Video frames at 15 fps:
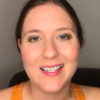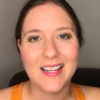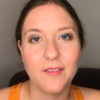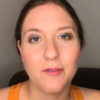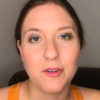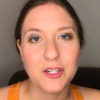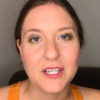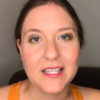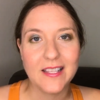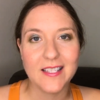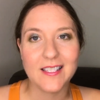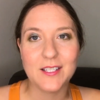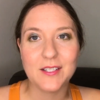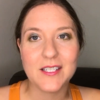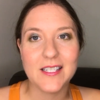Unfortunately,
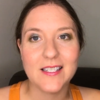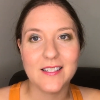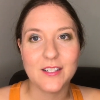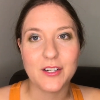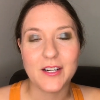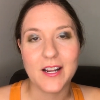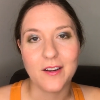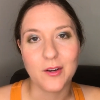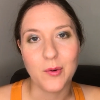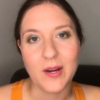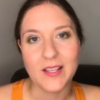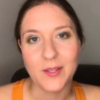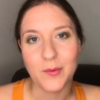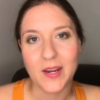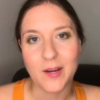this look didn't turn out
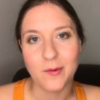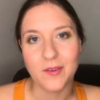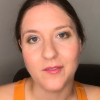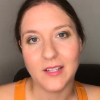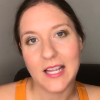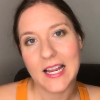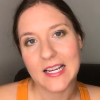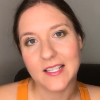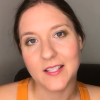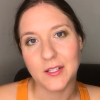quite the way I would have liked.